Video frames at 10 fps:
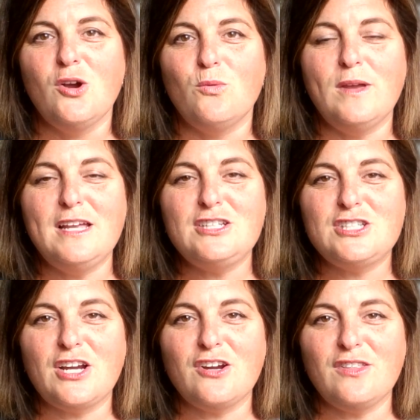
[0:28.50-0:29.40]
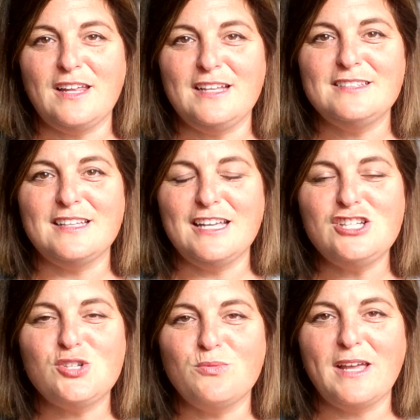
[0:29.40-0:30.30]
We share these
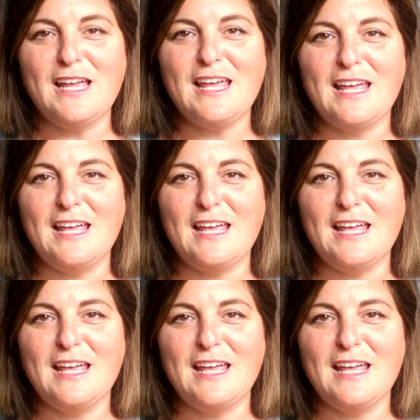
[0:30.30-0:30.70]
each week